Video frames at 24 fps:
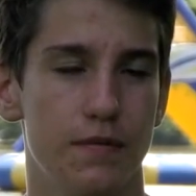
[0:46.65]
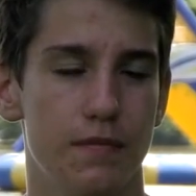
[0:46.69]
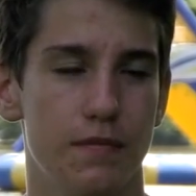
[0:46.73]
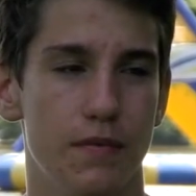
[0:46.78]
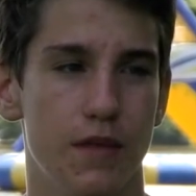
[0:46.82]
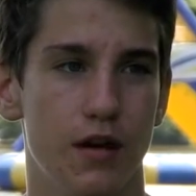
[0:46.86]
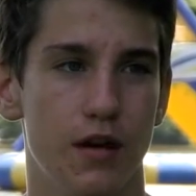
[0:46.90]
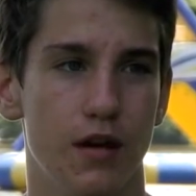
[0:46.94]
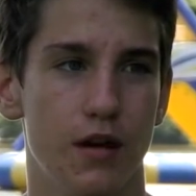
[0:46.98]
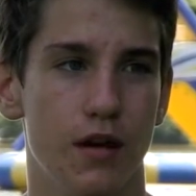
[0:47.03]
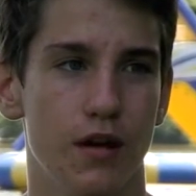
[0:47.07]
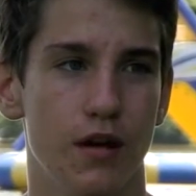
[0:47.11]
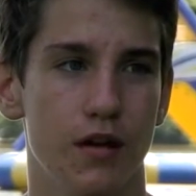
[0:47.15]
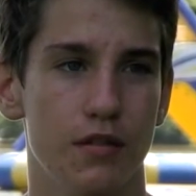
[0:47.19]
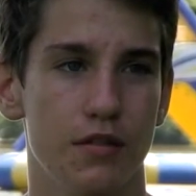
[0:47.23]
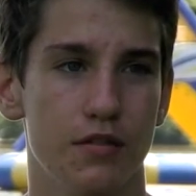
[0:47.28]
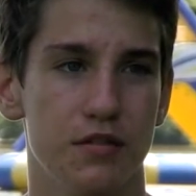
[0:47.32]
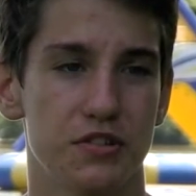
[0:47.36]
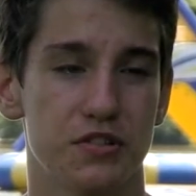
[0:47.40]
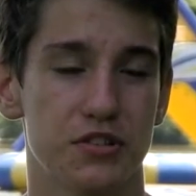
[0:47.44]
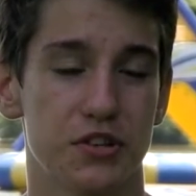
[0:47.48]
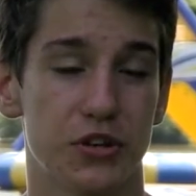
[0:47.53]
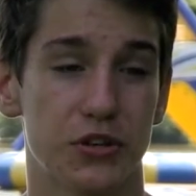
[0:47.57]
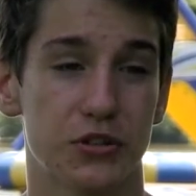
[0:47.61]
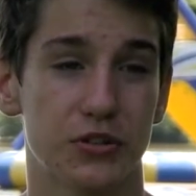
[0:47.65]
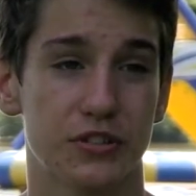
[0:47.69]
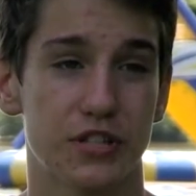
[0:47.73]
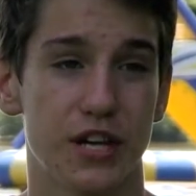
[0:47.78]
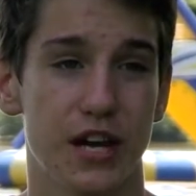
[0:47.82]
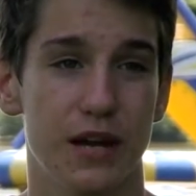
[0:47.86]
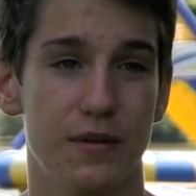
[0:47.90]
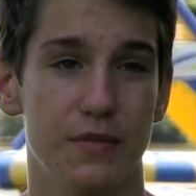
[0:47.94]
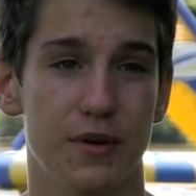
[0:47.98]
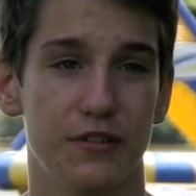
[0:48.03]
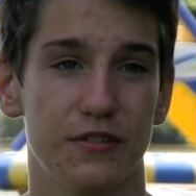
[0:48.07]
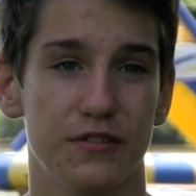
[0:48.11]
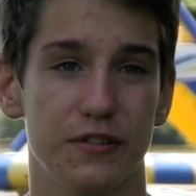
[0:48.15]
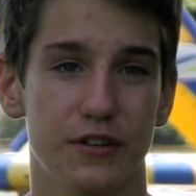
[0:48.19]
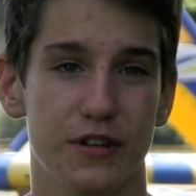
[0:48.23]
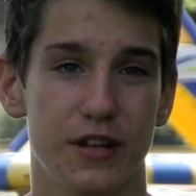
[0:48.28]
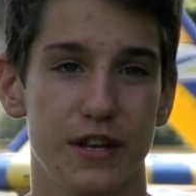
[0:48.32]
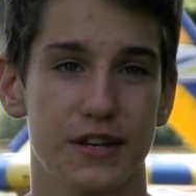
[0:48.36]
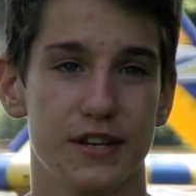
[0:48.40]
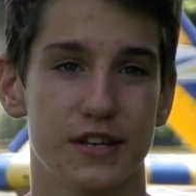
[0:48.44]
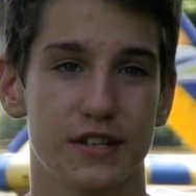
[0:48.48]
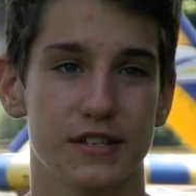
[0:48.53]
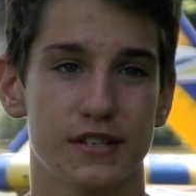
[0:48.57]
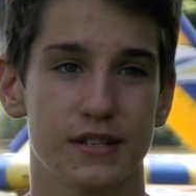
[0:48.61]
the circle time, I feel
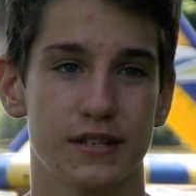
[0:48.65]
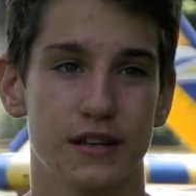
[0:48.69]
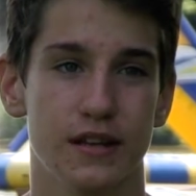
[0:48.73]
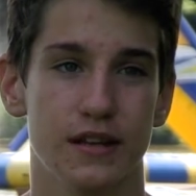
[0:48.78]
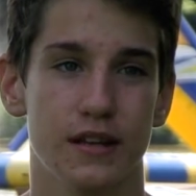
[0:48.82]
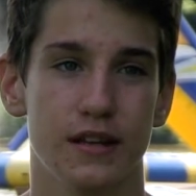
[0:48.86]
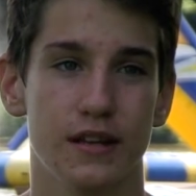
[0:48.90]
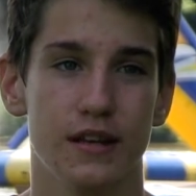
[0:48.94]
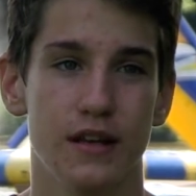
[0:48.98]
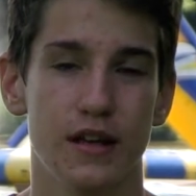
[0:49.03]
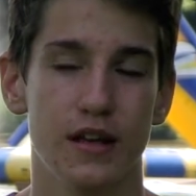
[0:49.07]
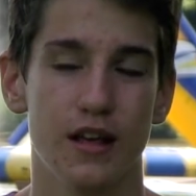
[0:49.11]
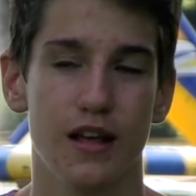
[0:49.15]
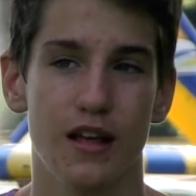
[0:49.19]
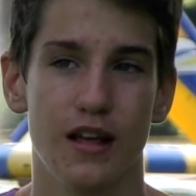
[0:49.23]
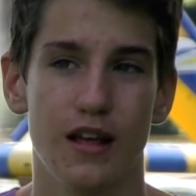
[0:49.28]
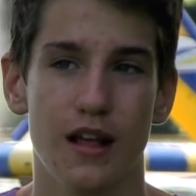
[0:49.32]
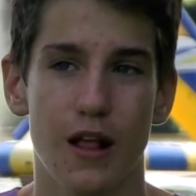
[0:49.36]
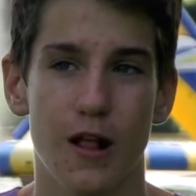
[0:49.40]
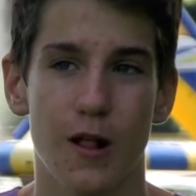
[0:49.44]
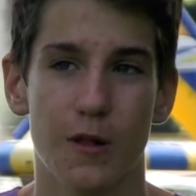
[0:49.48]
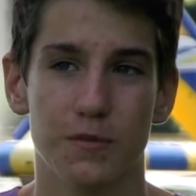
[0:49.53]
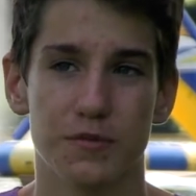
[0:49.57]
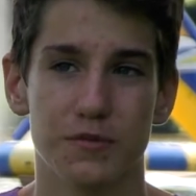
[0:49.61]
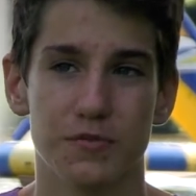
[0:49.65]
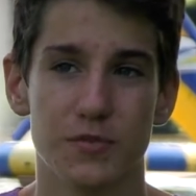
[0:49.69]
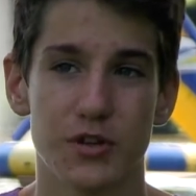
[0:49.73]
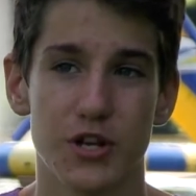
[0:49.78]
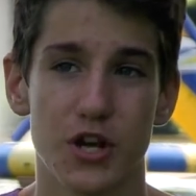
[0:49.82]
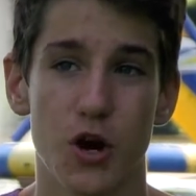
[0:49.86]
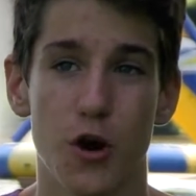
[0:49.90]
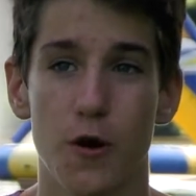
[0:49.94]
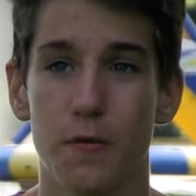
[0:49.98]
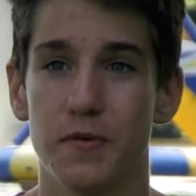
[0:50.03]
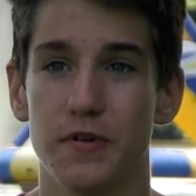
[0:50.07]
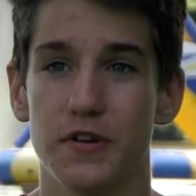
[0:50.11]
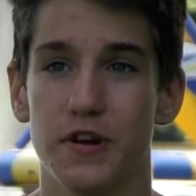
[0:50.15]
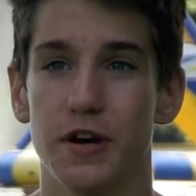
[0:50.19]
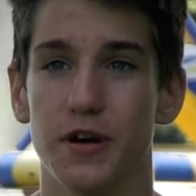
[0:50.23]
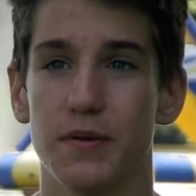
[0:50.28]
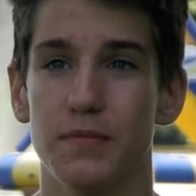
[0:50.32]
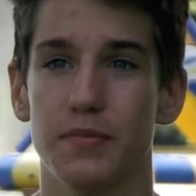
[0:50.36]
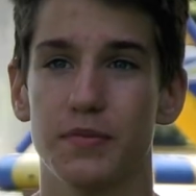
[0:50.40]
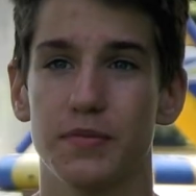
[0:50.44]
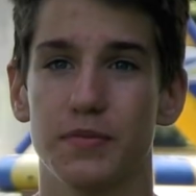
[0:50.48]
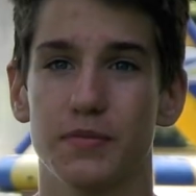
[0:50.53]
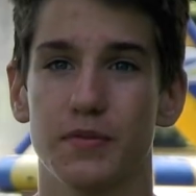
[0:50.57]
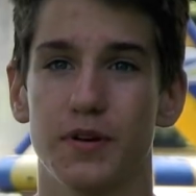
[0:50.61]
like, because it helps me open
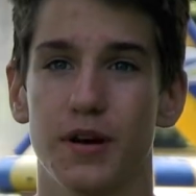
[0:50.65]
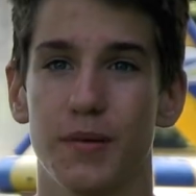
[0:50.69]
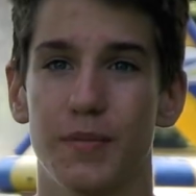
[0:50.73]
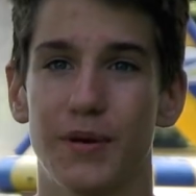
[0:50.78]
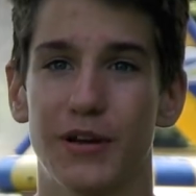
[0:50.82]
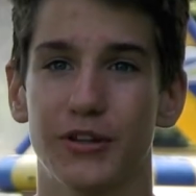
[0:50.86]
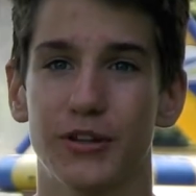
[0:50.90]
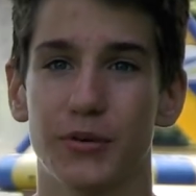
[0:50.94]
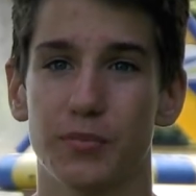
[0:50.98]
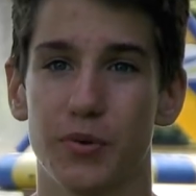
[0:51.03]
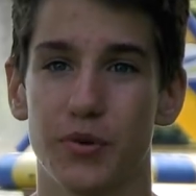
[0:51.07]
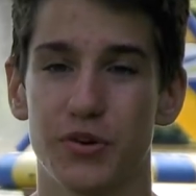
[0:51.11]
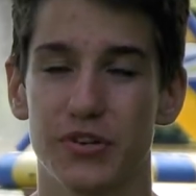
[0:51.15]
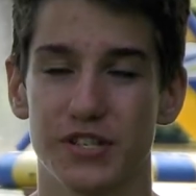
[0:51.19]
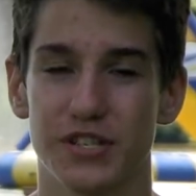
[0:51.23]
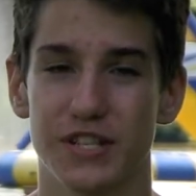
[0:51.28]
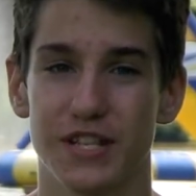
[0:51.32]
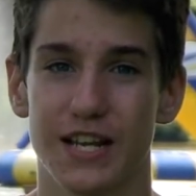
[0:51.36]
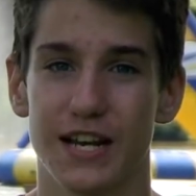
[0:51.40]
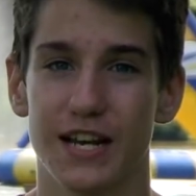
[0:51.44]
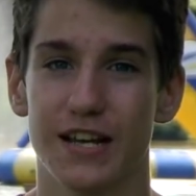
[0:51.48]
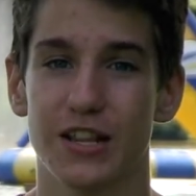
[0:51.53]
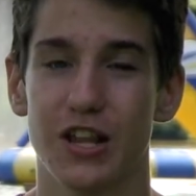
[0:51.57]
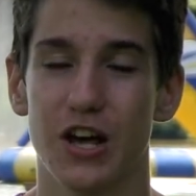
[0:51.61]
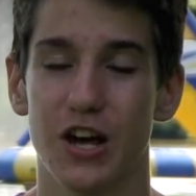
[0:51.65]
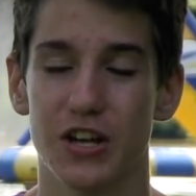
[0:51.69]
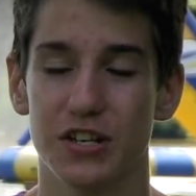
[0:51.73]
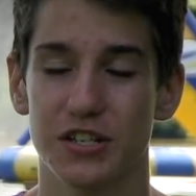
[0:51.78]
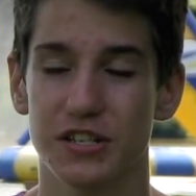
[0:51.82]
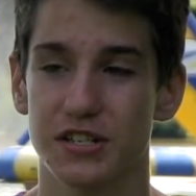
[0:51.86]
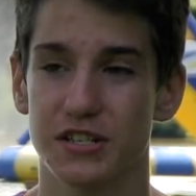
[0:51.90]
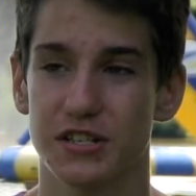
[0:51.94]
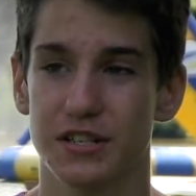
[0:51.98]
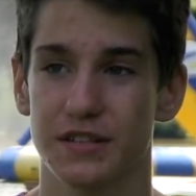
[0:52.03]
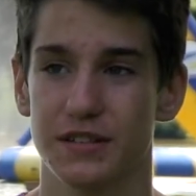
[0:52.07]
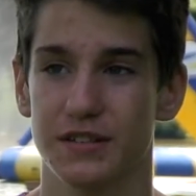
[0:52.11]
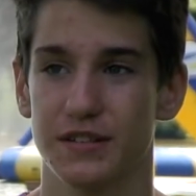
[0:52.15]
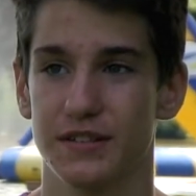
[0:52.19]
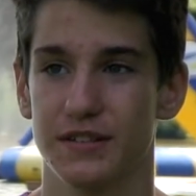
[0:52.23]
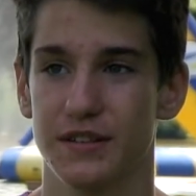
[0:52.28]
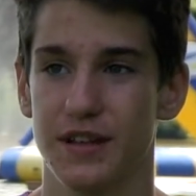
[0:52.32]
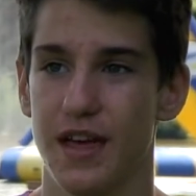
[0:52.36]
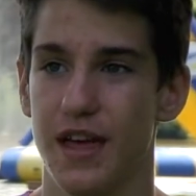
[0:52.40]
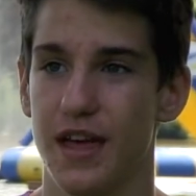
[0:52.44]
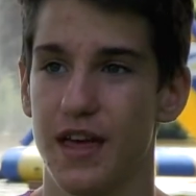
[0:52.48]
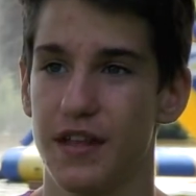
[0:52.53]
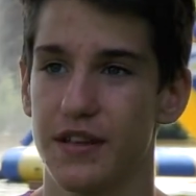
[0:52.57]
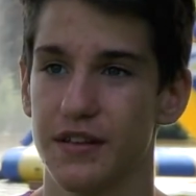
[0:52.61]
up about the person that I lost,
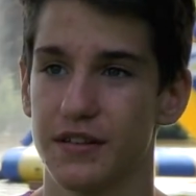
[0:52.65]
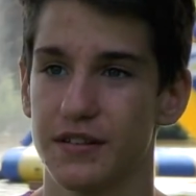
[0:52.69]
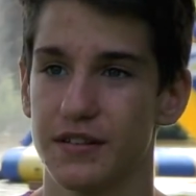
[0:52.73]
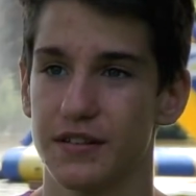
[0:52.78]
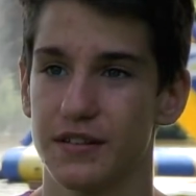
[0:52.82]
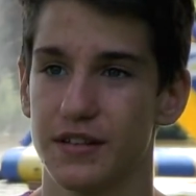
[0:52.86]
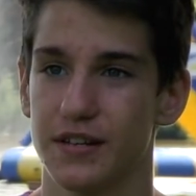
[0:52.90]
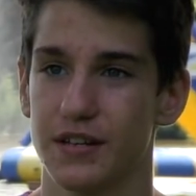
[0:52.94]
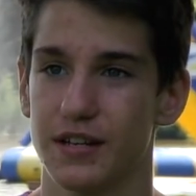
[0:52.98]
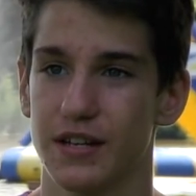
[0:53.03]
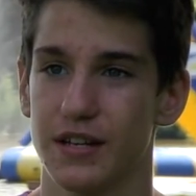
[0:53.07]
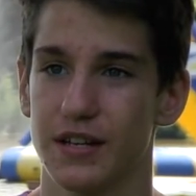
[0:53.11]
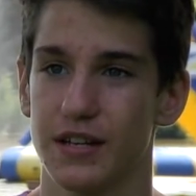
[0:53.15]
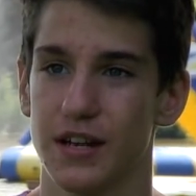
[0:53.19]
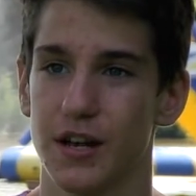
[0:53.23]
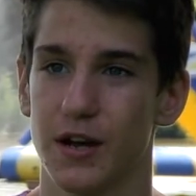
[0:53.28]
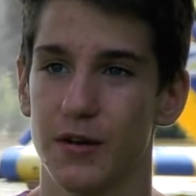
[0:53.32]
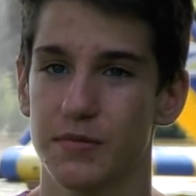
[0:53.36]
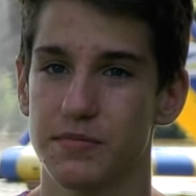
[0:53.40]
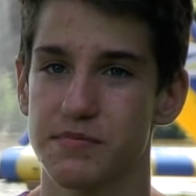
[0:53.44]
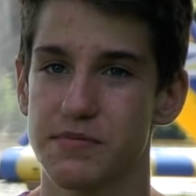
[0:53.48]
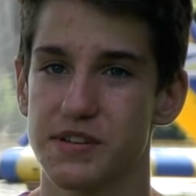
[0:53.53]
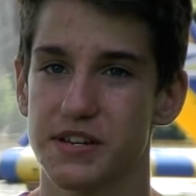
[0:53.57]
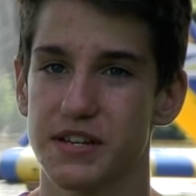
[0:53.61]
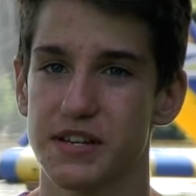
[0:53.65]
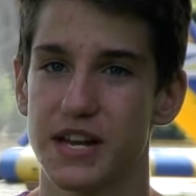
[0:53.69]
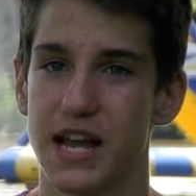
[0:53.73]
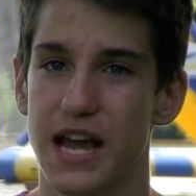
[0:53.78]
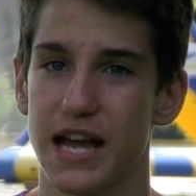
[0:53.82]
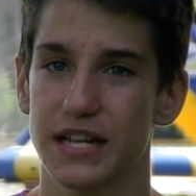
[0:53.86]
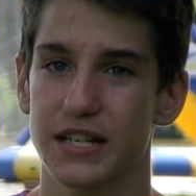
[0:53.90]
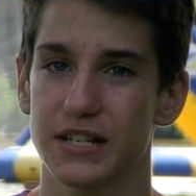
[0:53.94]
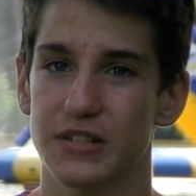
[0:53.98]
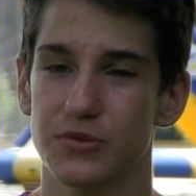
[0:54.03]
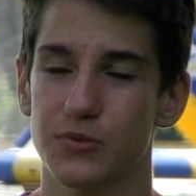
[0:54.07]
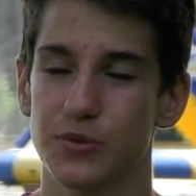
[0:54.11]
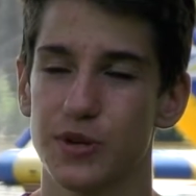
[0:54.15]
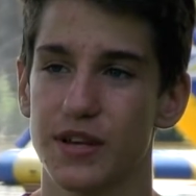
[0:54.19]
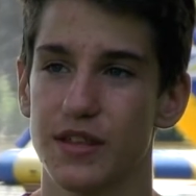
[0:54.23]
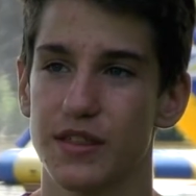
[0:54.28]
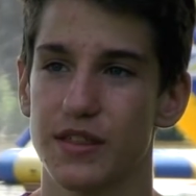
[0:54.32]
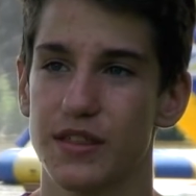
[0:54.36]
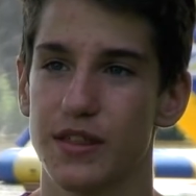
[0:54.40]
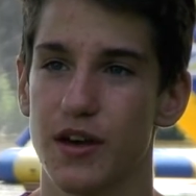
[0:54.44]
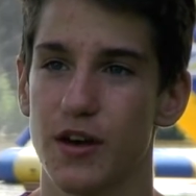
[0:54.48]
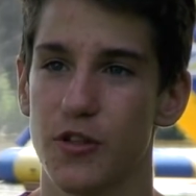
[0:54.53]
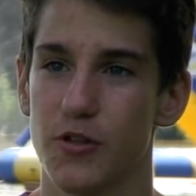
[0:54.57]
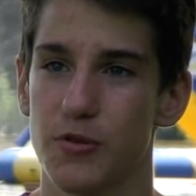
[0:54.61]
and it helps me connect
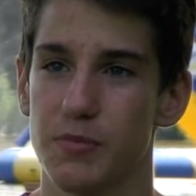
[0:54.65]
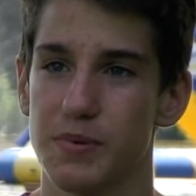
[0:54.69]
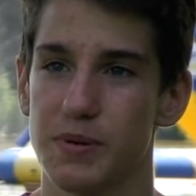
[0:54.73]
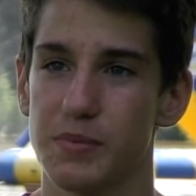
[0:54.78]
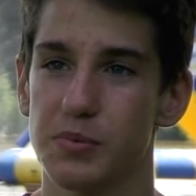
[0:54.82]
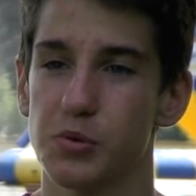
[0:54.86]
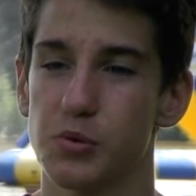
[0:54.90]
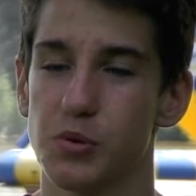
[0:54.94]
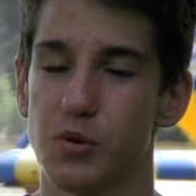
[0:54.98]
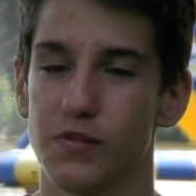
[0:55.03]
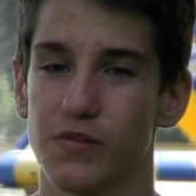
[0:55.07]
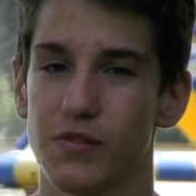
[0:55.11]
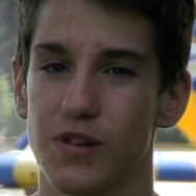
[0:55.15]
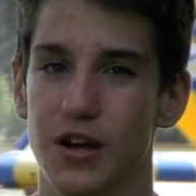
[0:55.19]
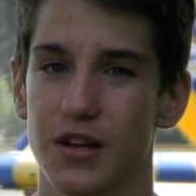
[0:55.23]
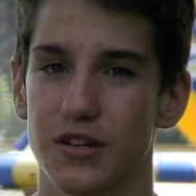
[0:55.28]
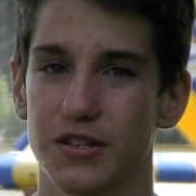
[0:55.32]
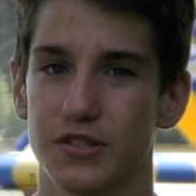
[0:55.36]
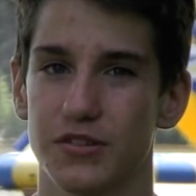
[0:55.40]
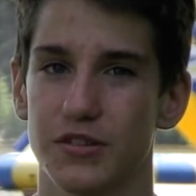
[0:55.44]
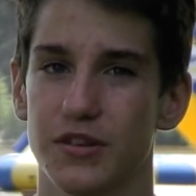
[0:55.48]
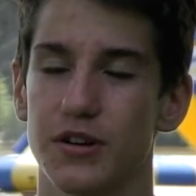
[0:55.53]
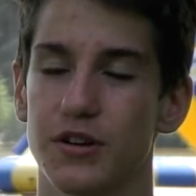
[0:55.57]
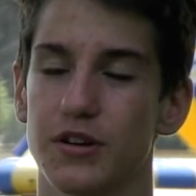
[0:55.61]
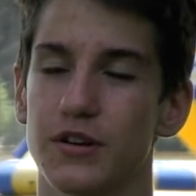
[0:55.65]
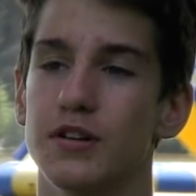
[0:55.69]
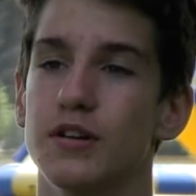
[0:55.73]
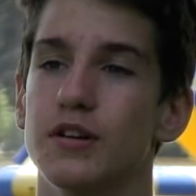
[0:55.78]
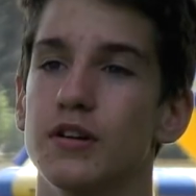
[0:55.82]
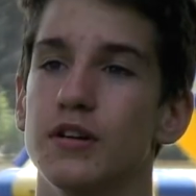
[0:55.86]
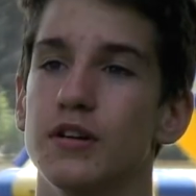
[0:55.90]
with other people who have lost their